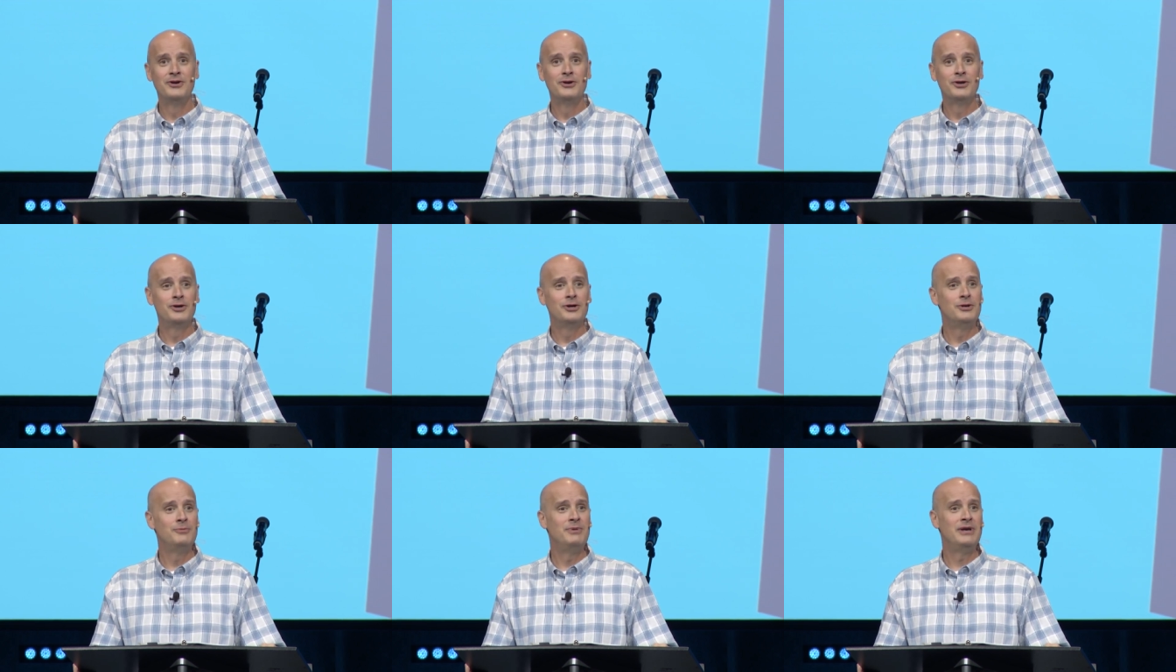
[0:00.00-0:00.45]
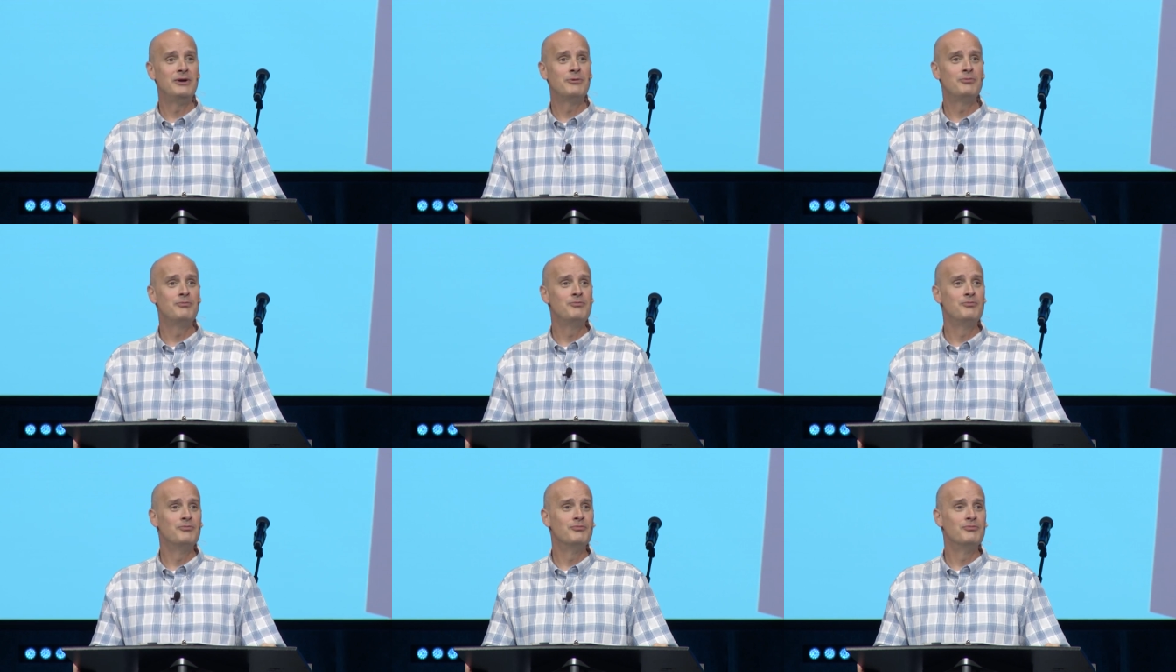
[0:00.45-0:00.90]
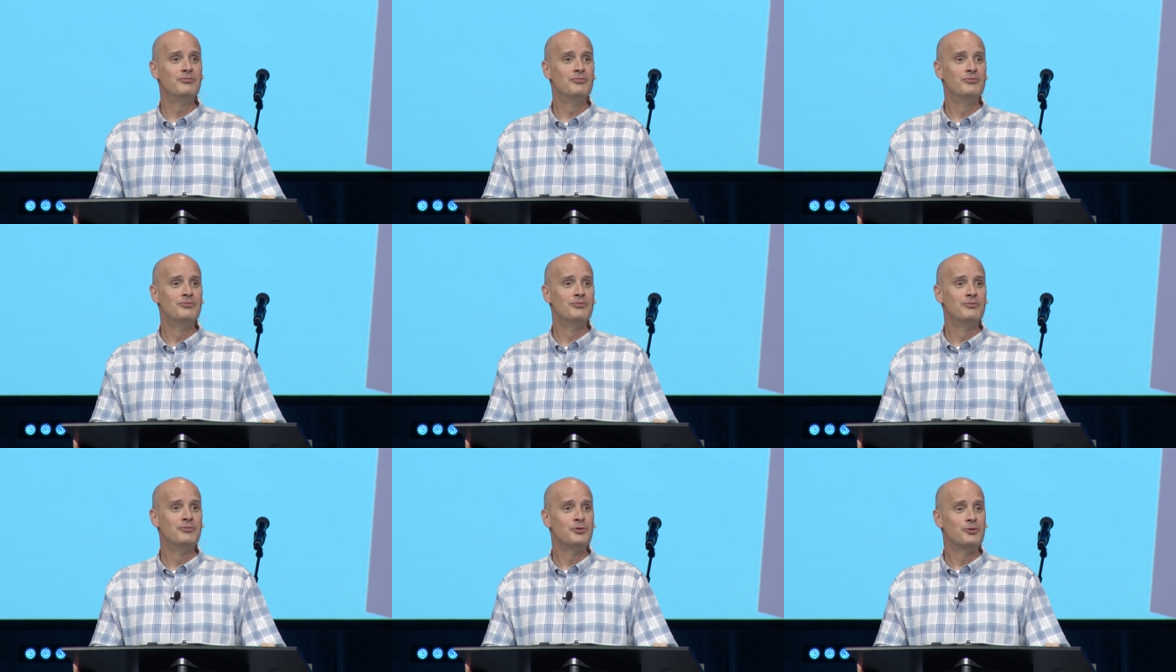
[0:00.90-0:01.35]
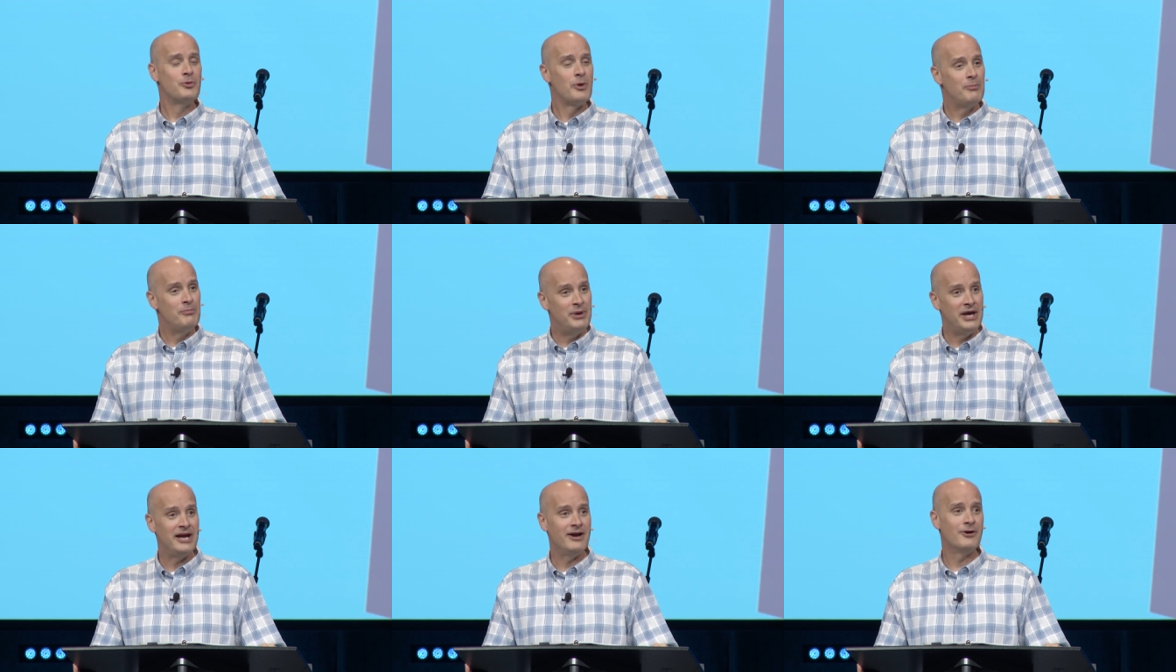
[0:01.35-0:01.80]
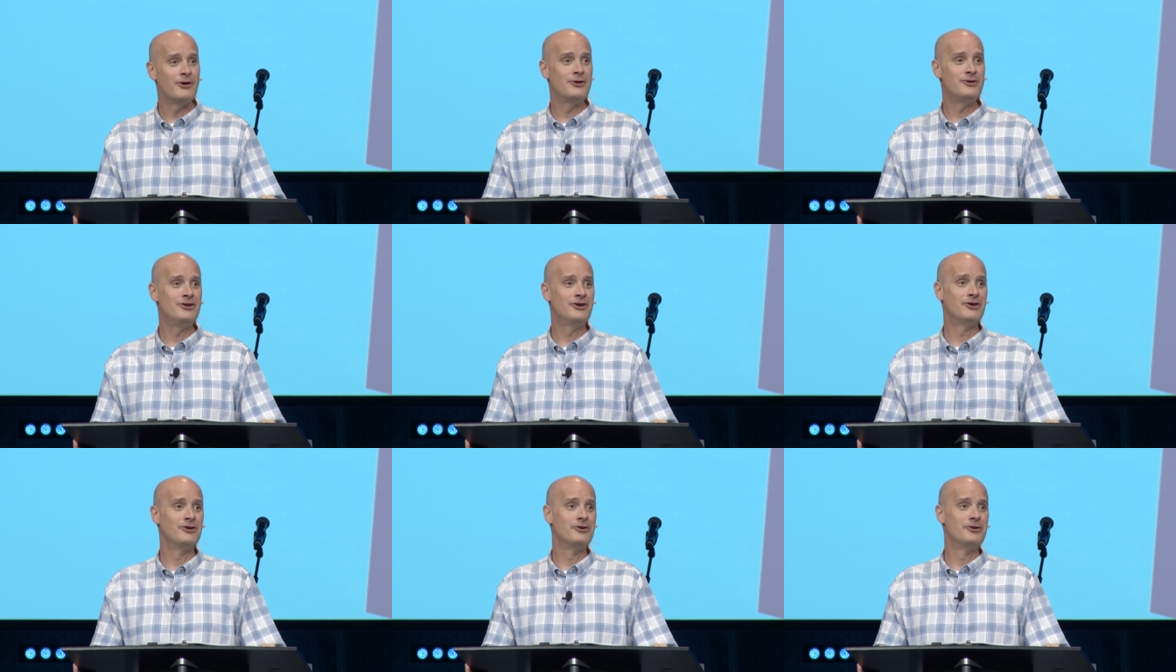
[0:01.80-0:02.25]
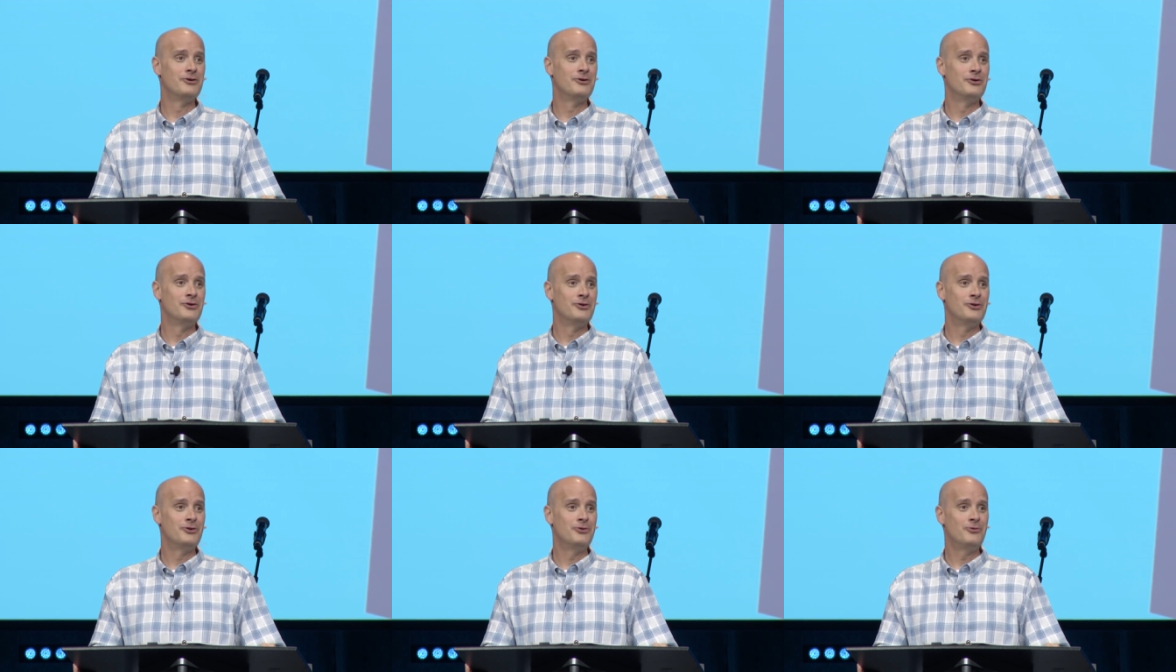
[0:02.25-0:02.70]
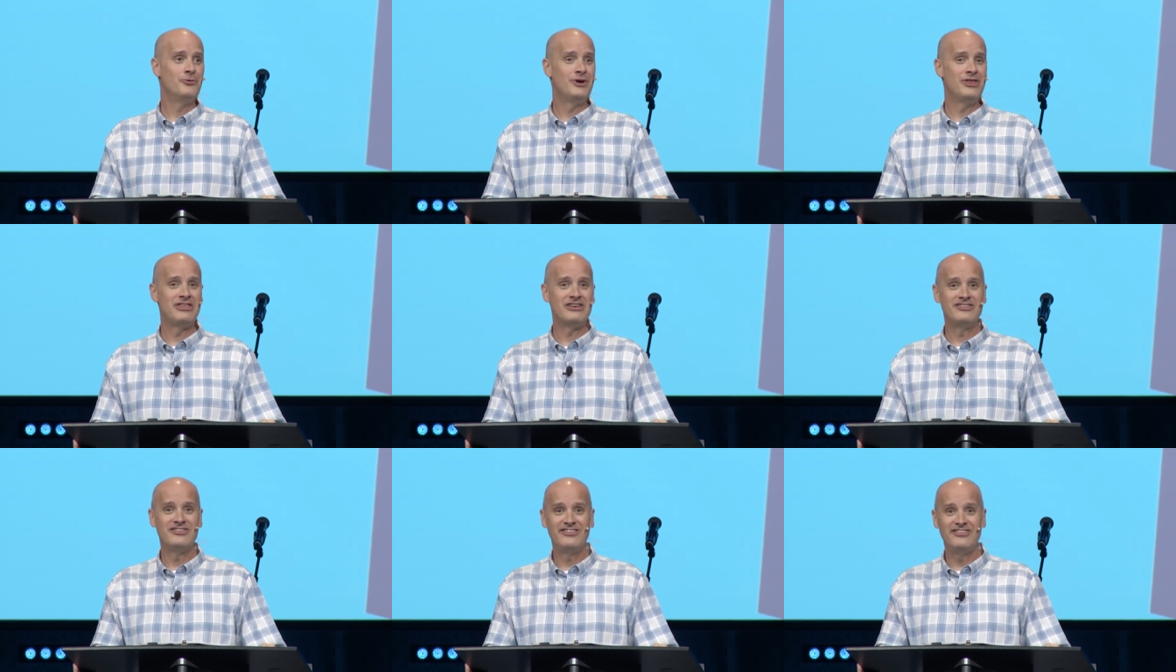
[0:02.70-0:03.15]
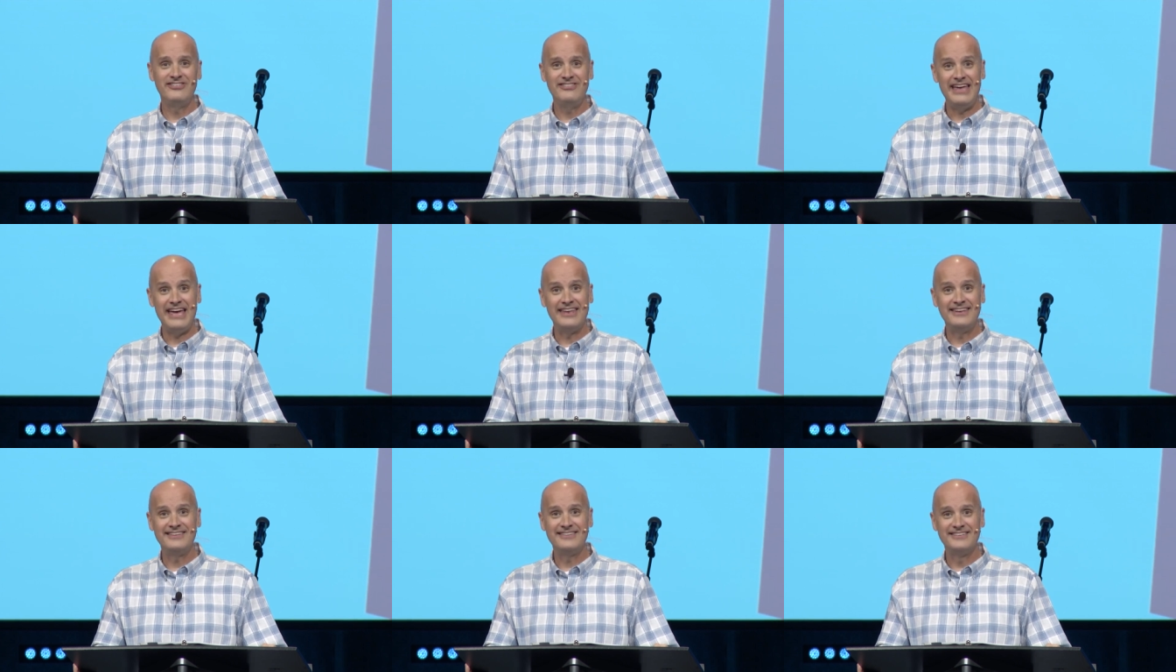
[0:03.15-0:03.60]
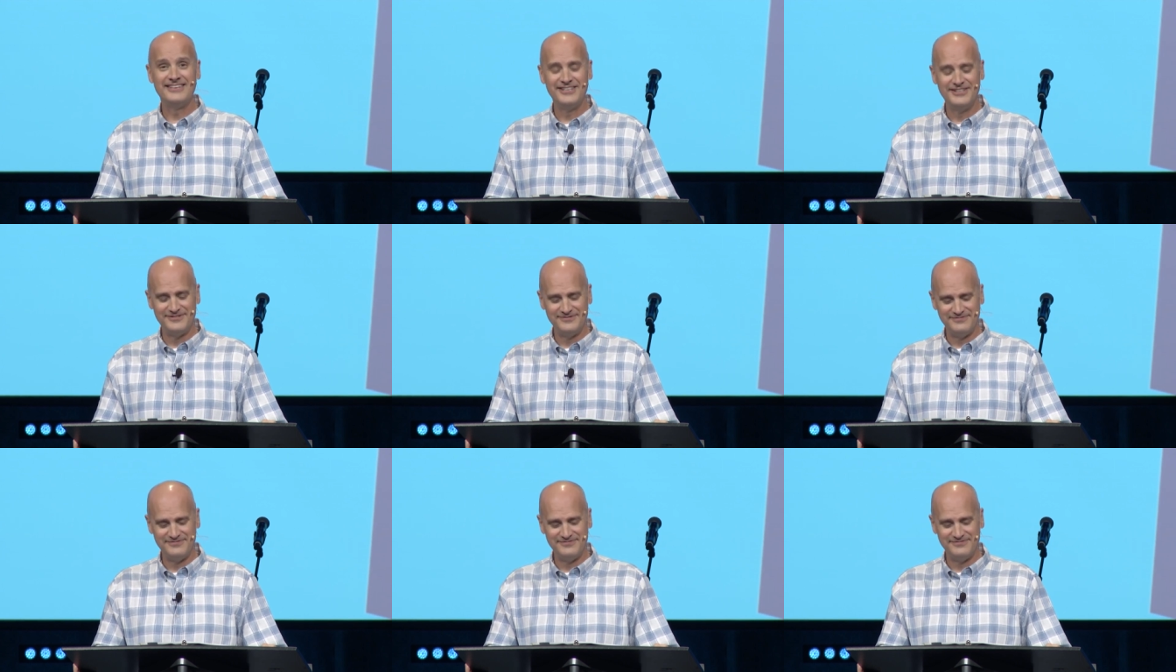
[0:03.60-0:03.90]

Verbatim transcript: could be repaired with a stent.